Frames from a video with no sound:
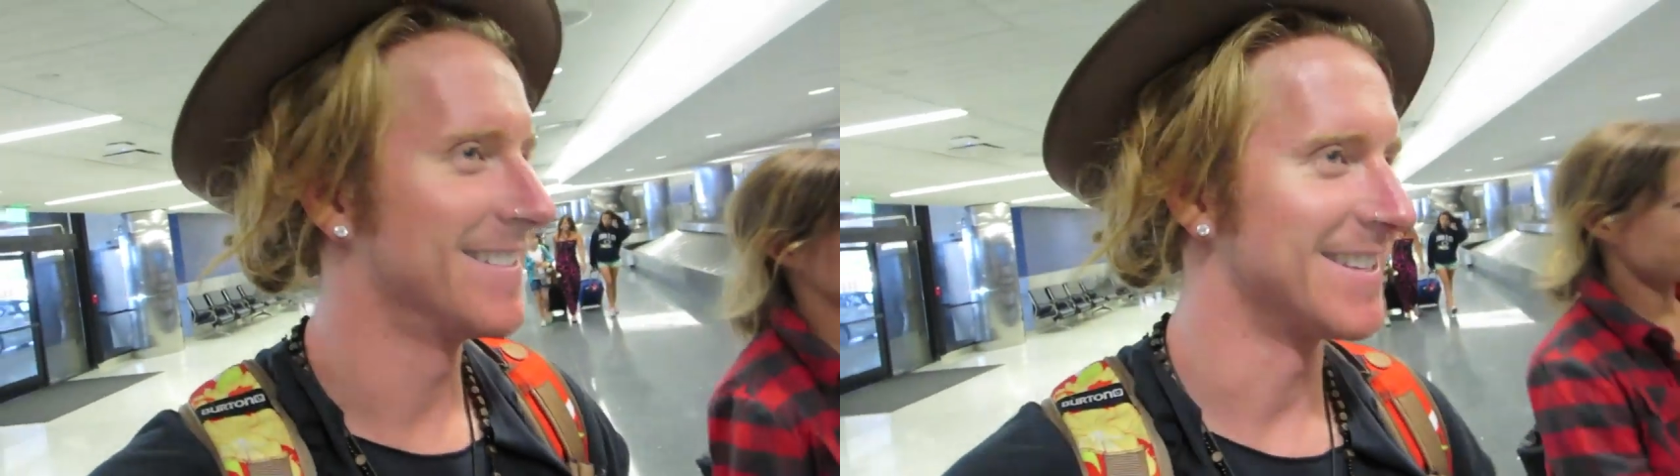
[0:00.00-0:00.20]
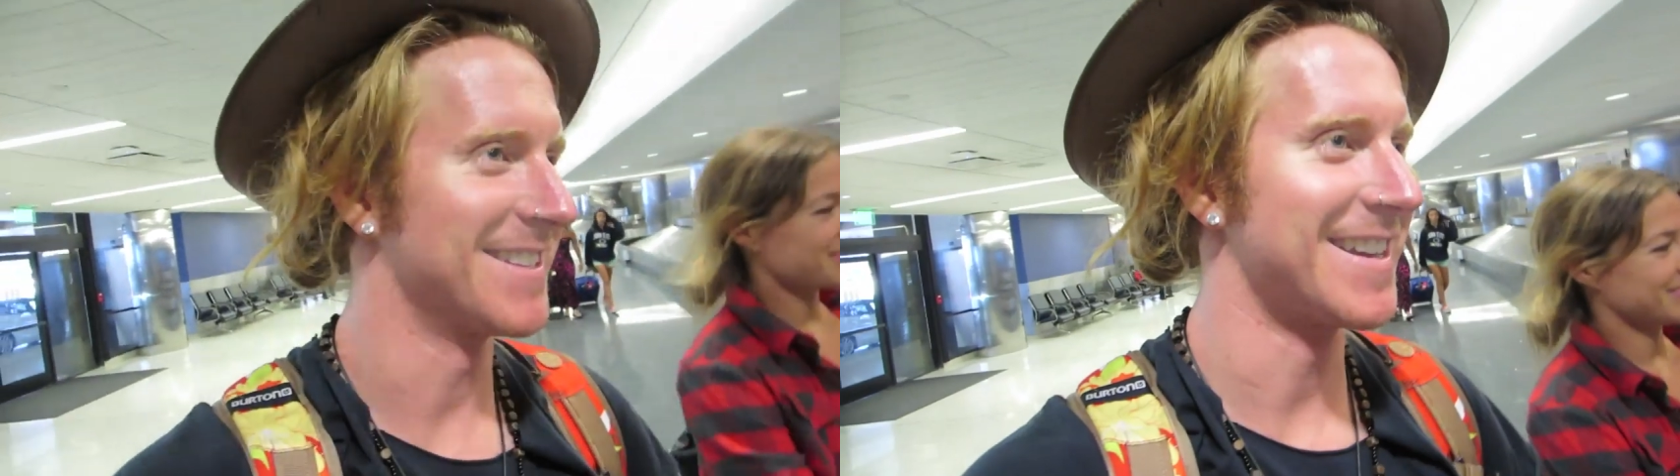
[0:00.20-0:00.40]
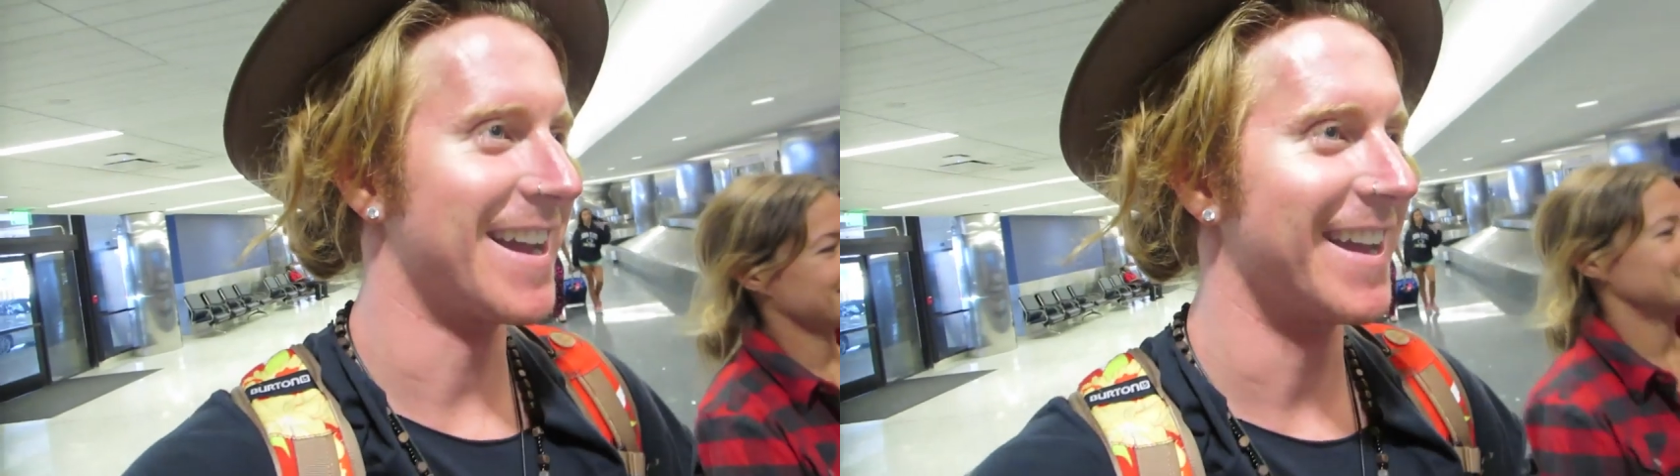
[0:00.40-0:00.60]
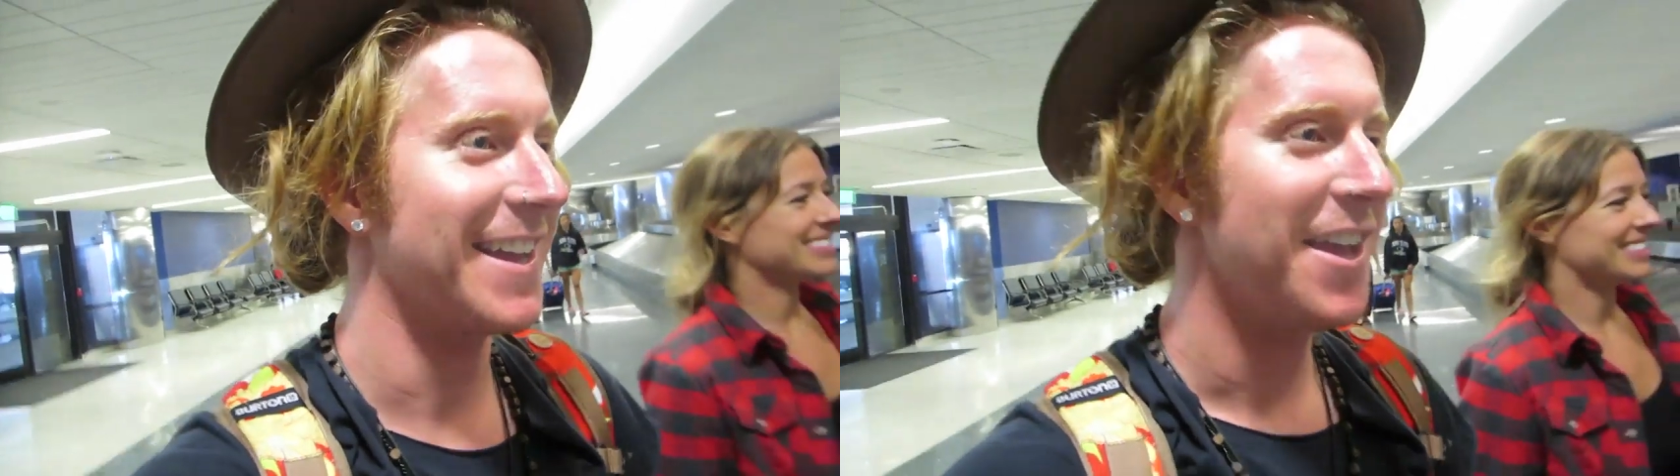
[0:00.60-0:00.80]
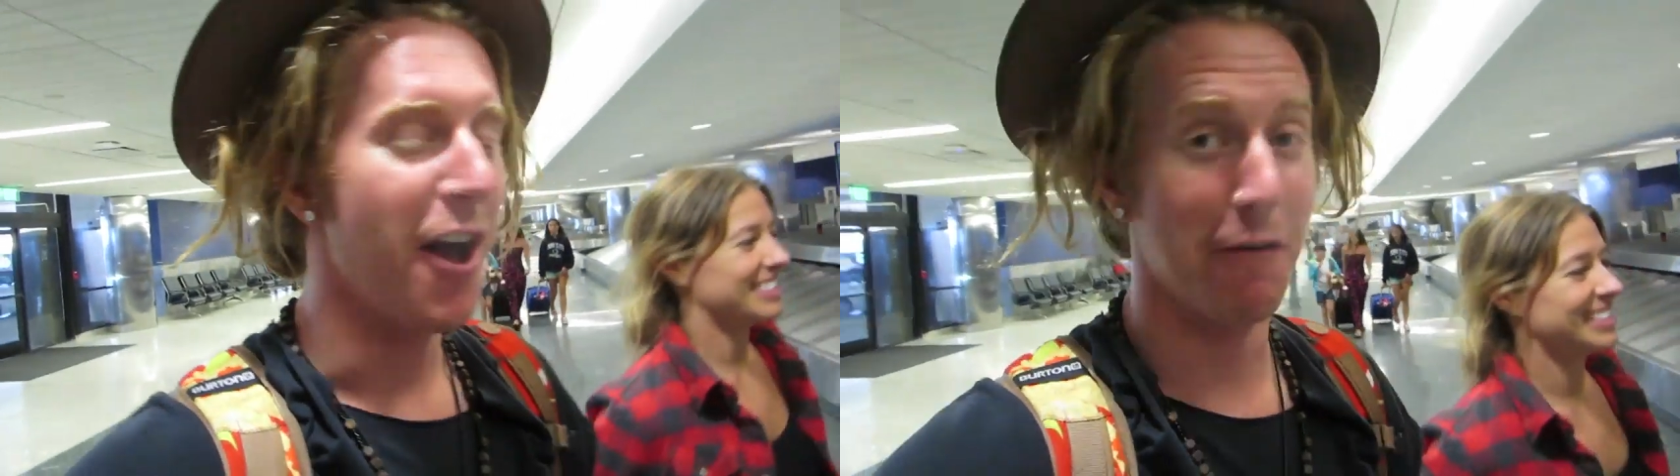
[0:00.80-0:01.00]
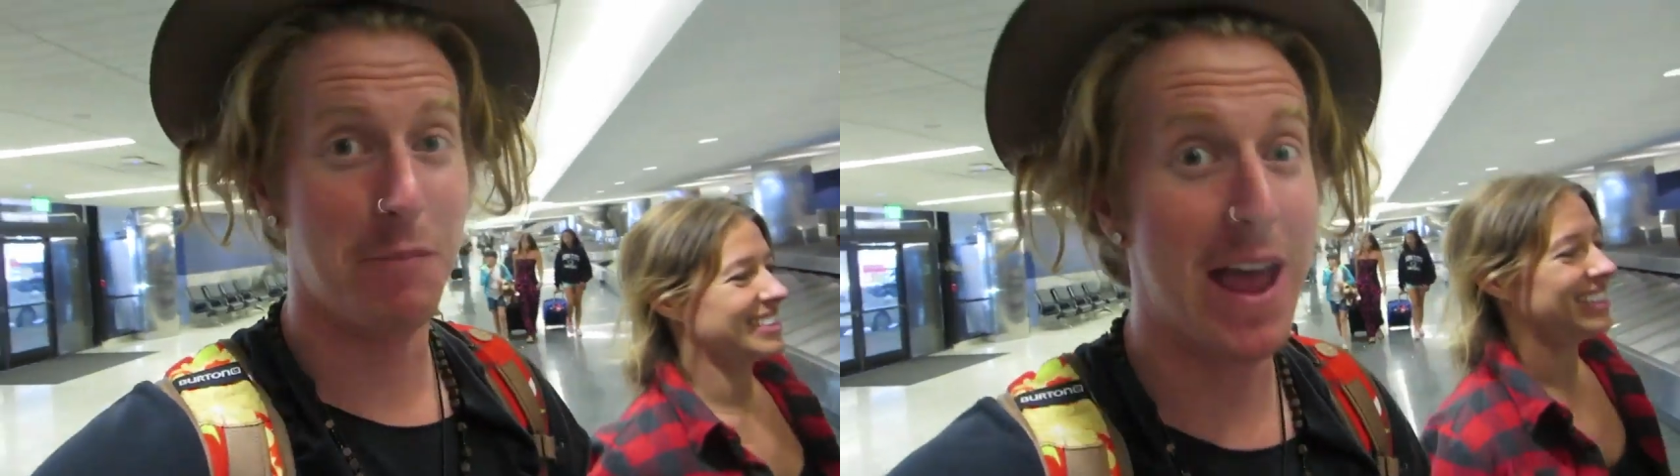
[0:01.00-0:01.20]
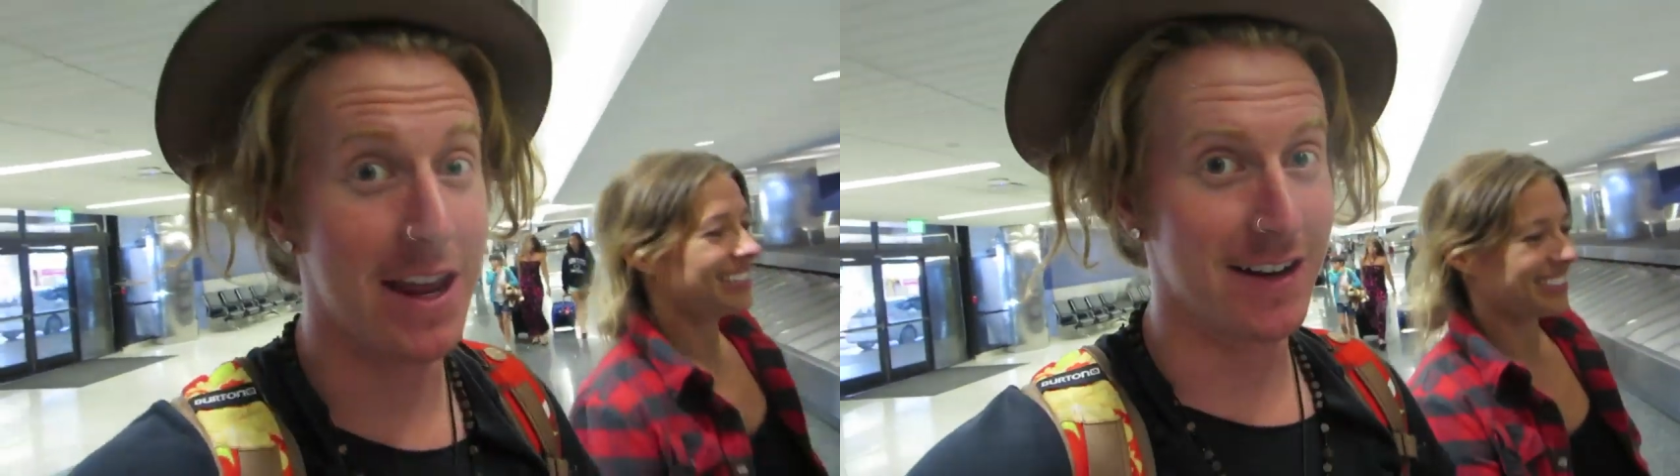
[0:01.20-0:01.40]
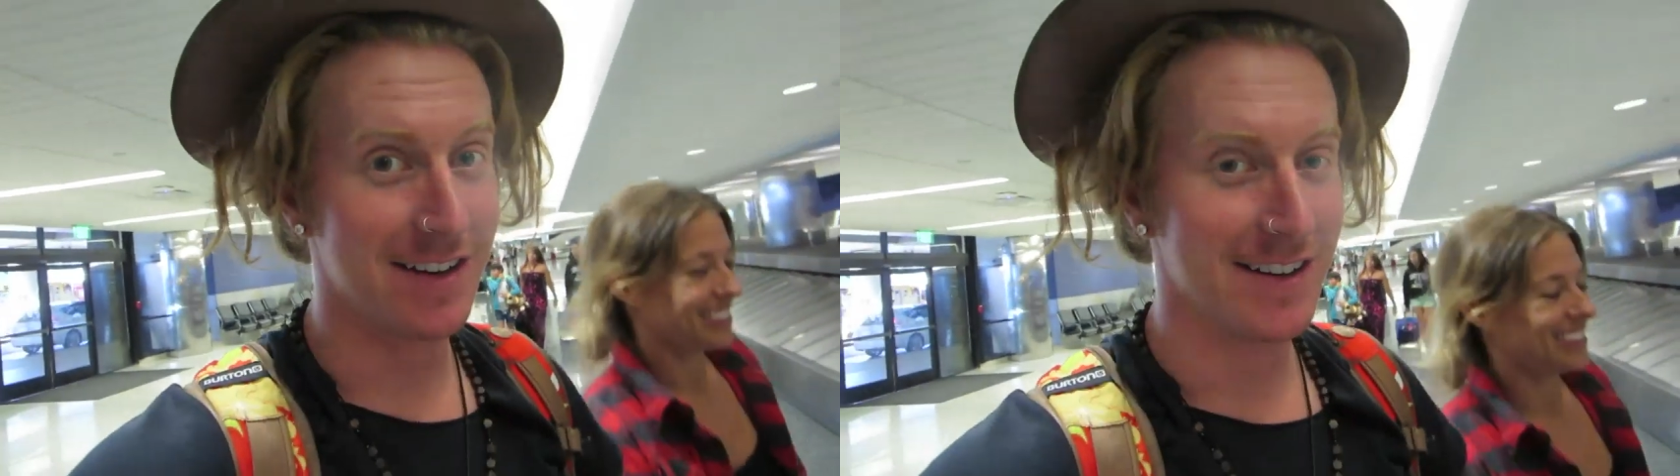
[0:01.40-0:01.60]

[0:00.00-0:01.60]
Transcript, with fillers: since I a paint